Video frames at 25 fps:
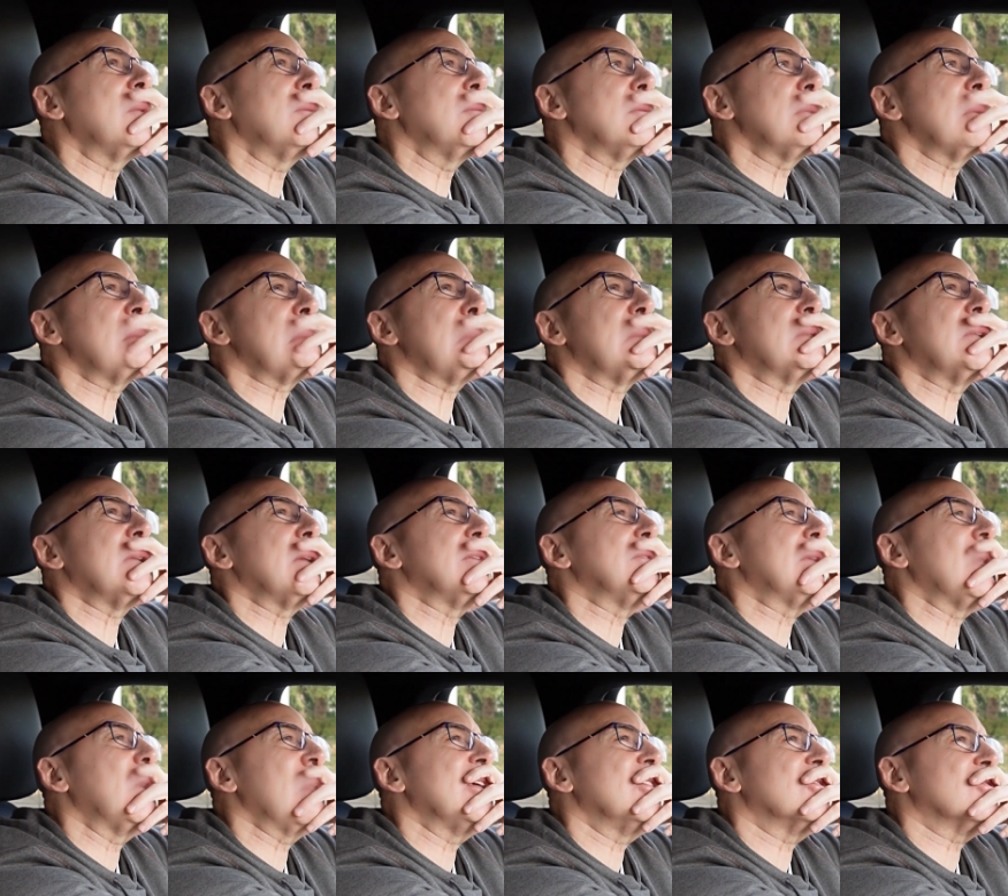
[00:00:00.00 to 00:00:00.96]
It must have
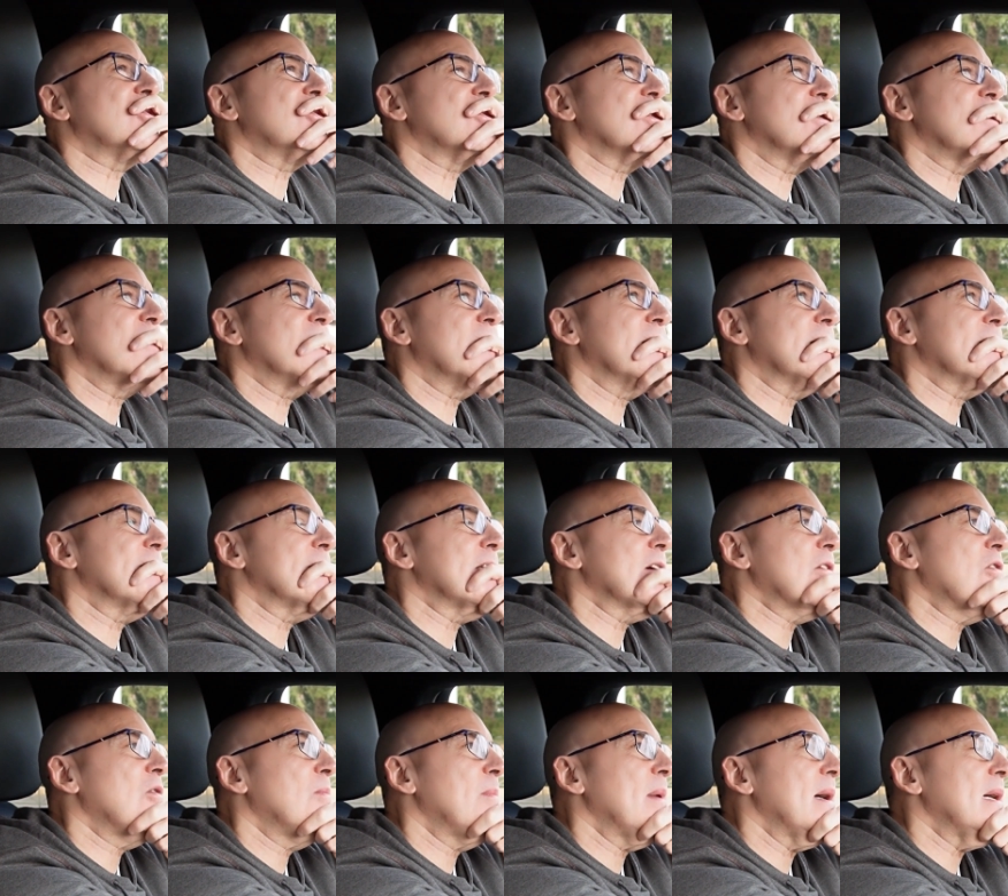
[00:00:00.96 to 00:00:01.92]
been the final of
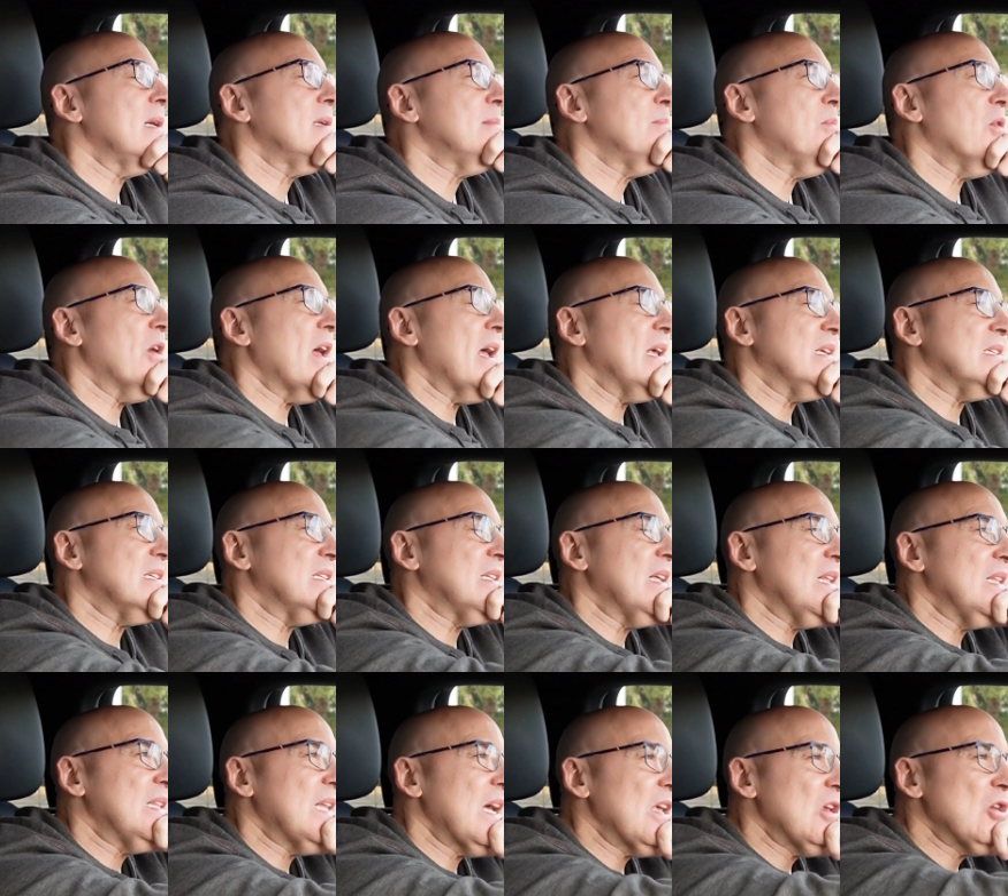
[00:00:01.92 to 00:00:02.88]
78, I think, around
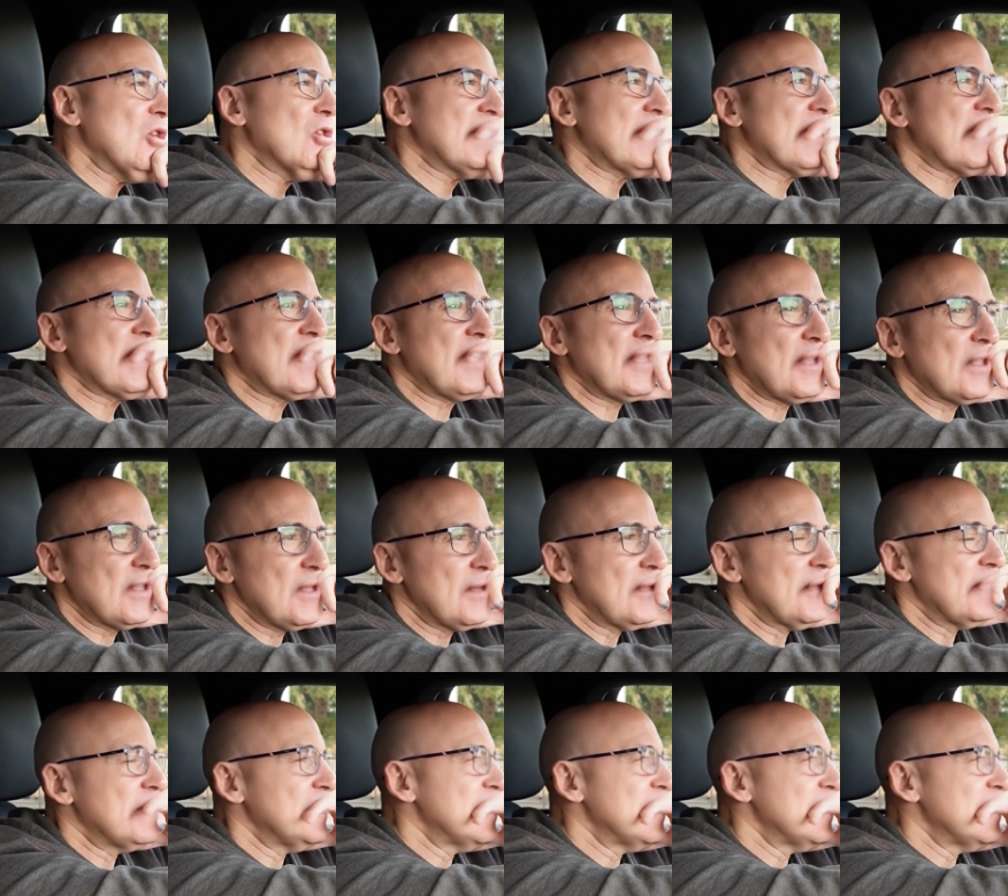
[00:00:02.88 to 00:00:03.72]
there. 78.